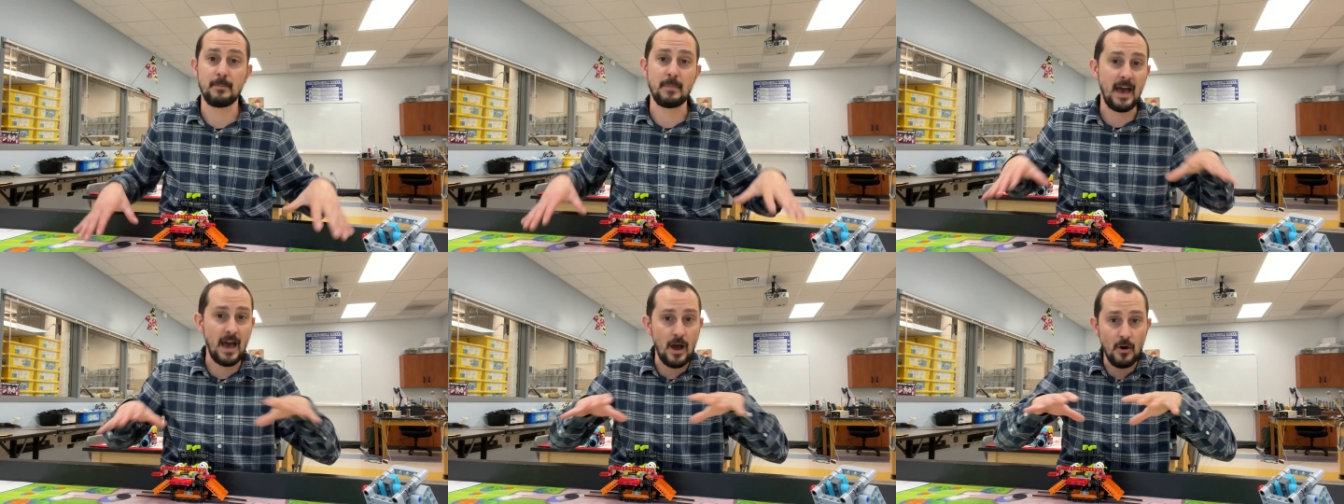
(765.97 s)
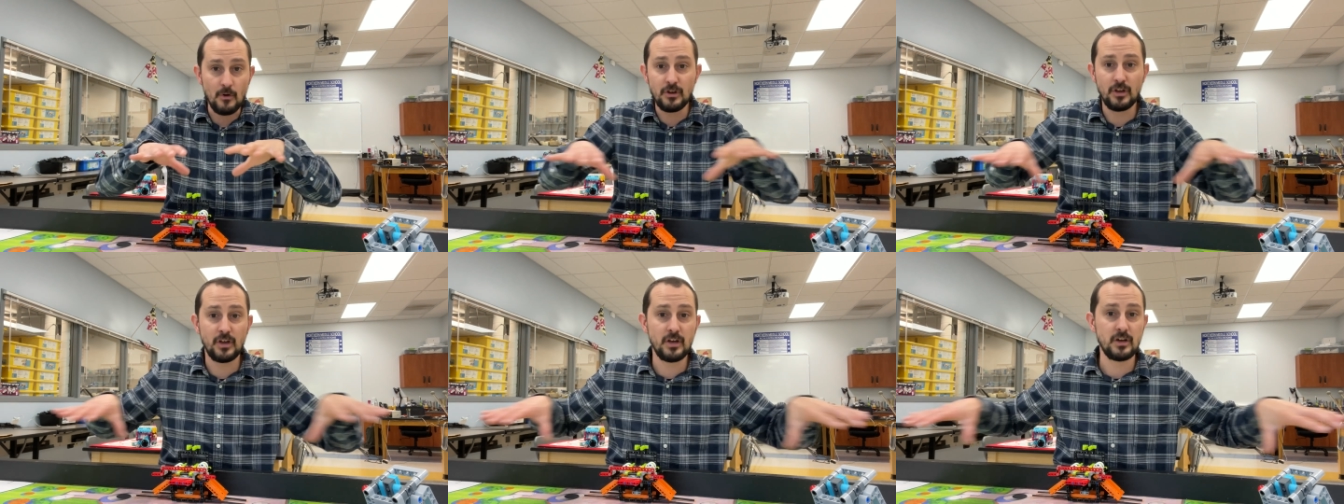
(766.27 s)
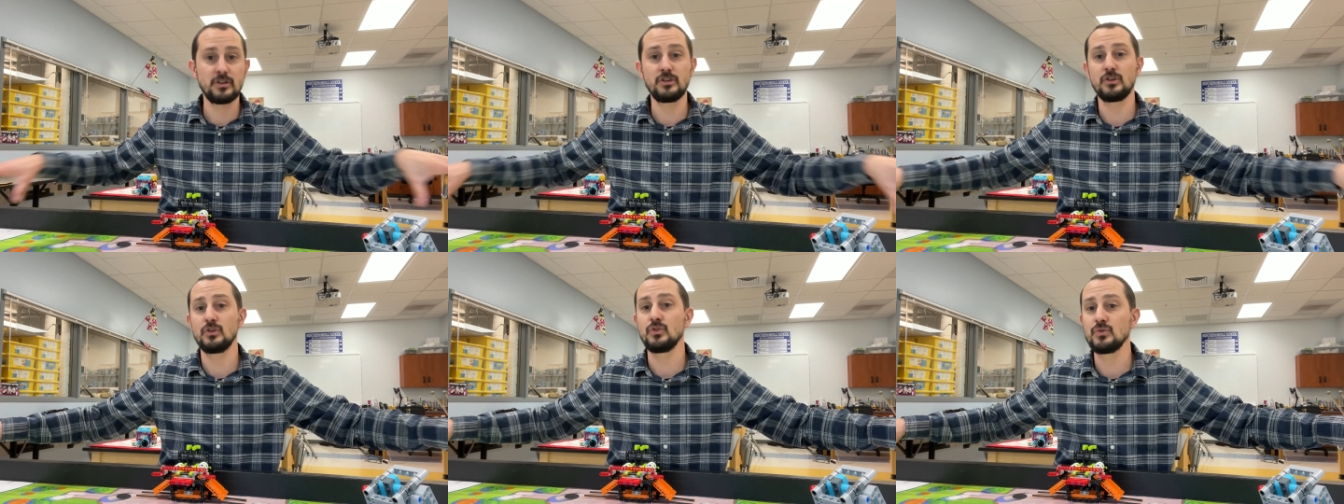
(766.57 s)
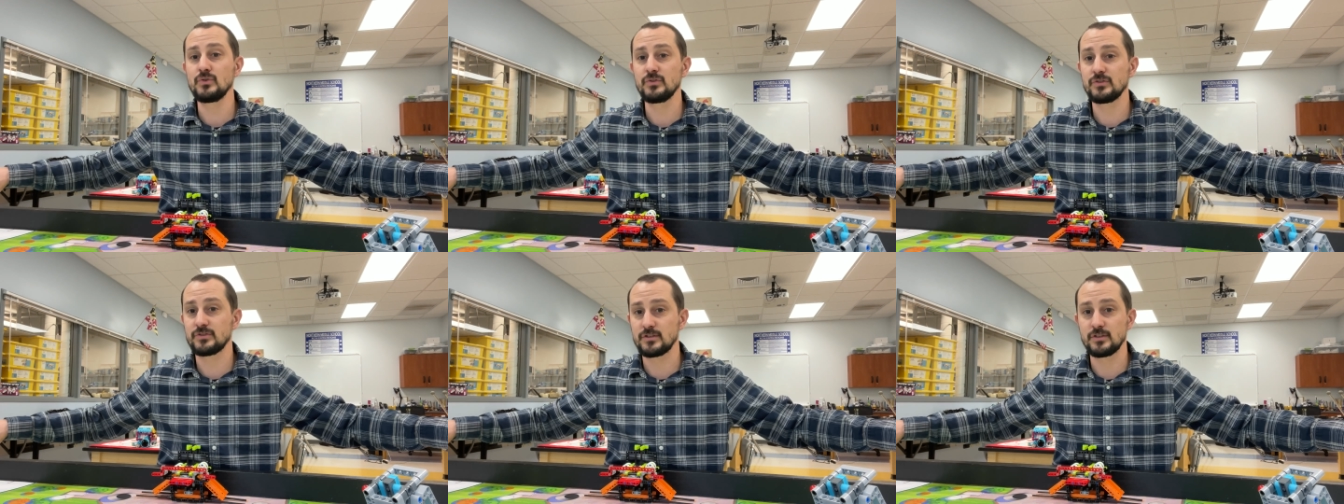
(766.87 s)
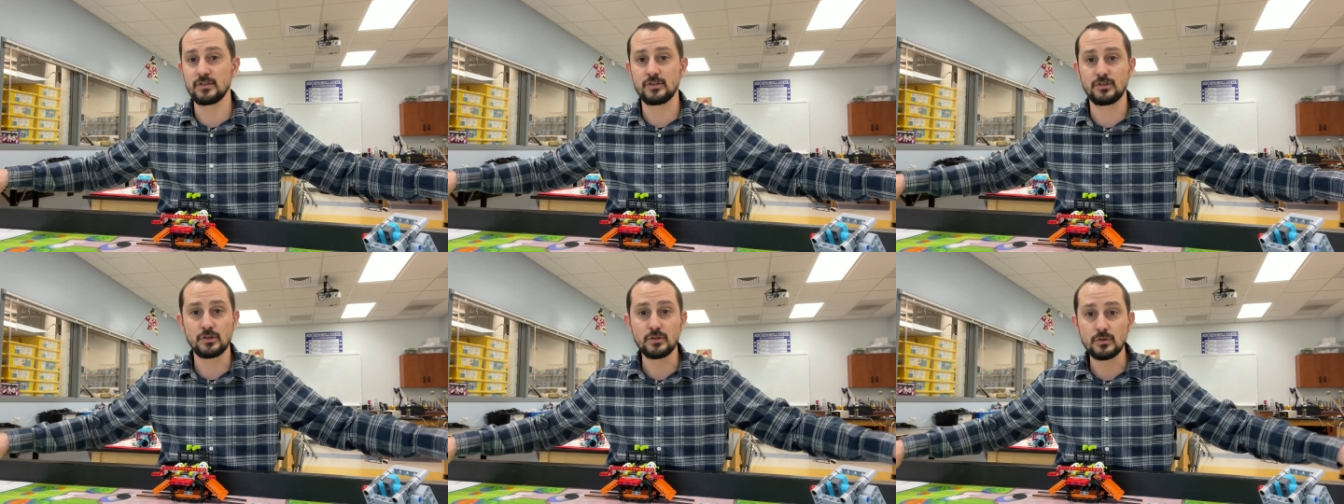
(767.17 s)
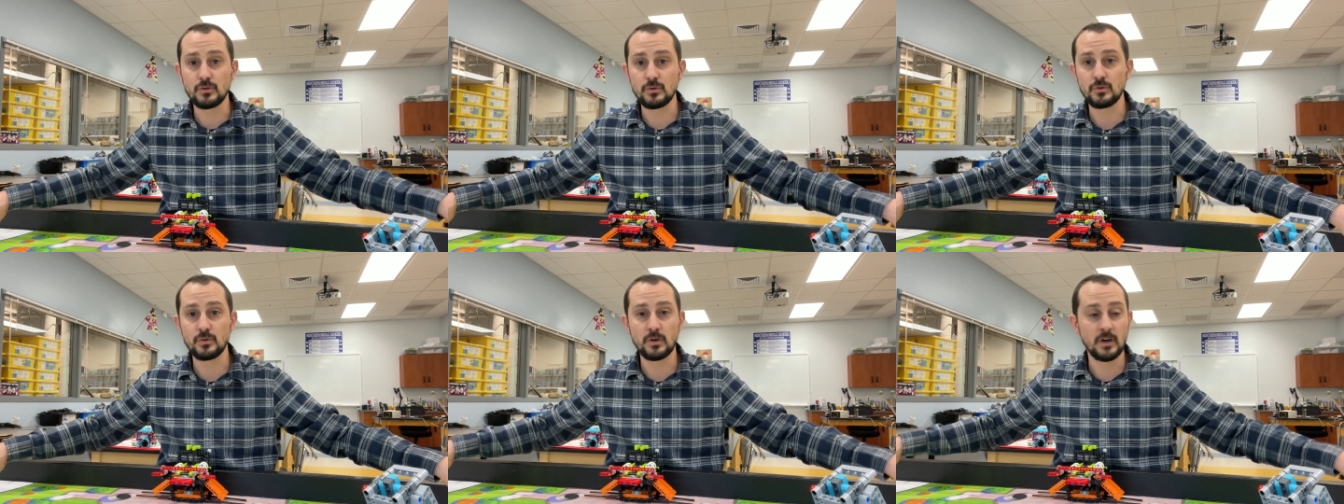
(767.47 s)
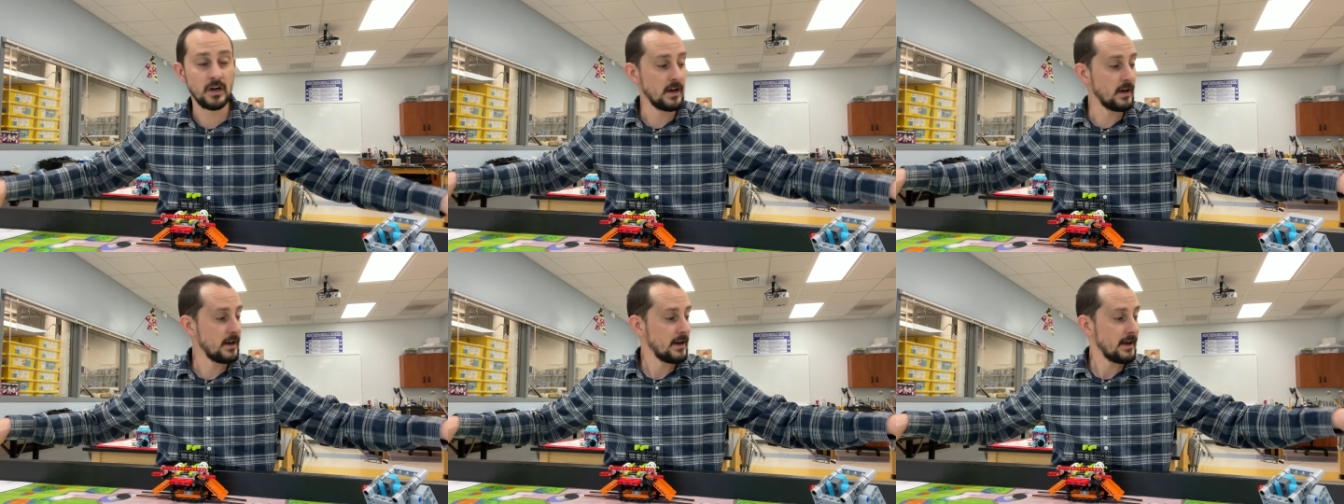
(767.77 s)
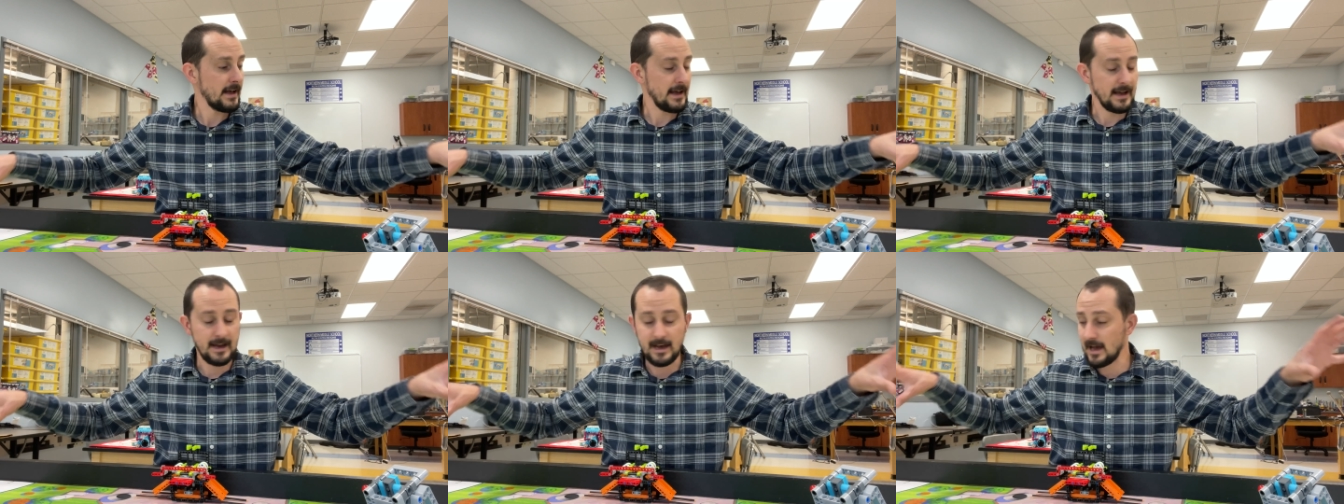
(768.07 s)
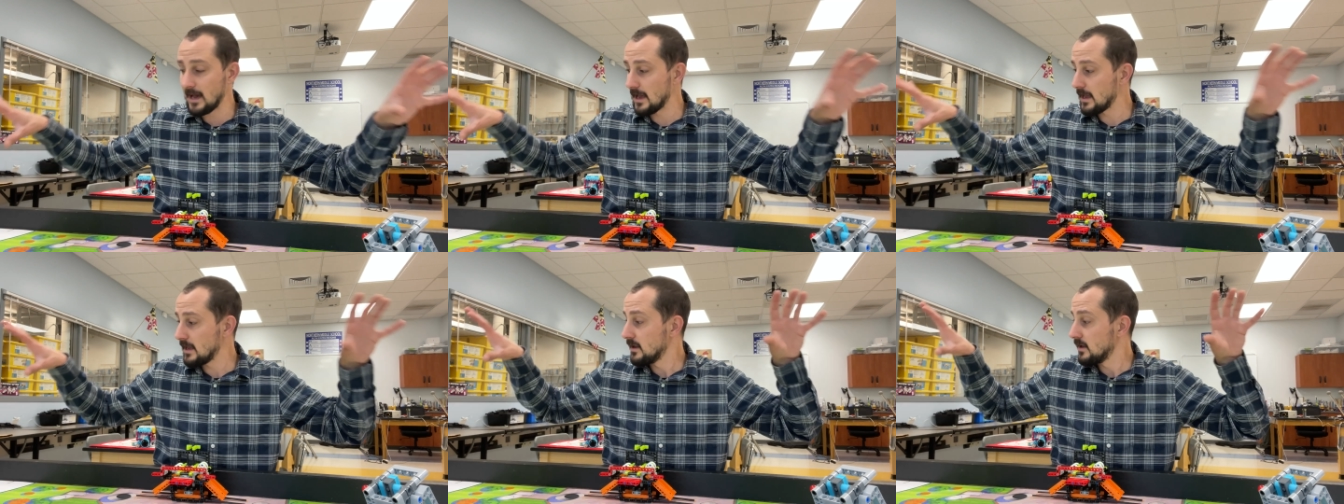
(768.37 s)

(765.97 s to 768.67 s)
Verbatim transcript: How are you gonna use the two uh,